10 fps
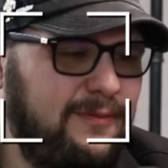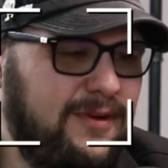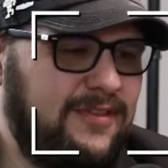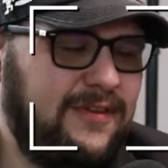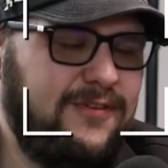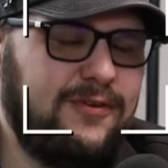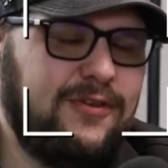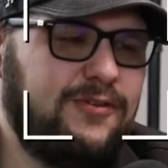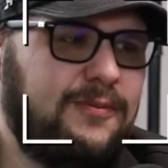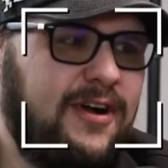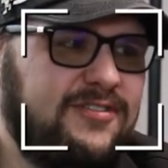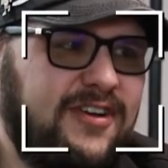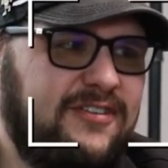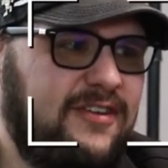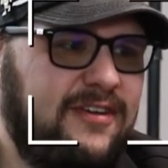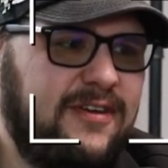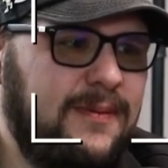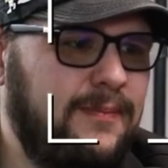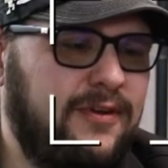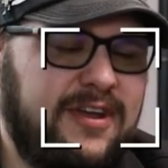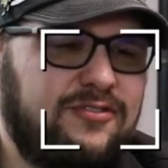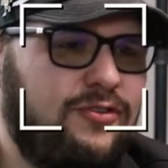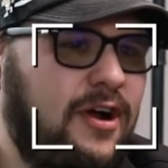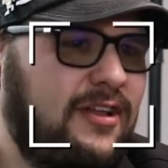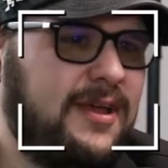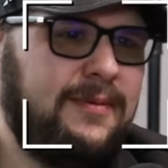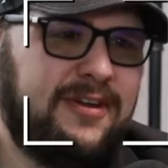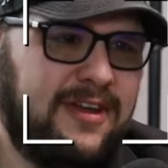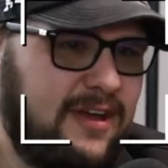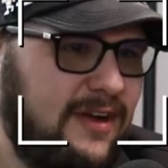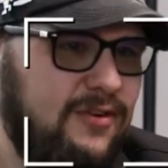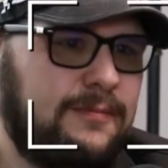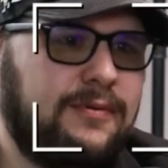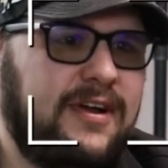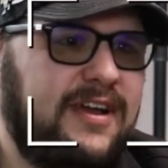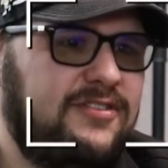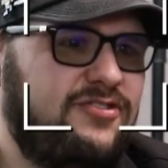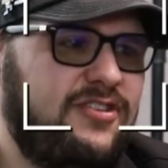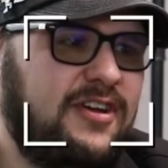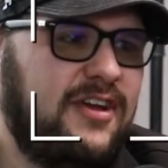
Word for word: with a few of those projects, like building a trolley, building a covered bridge,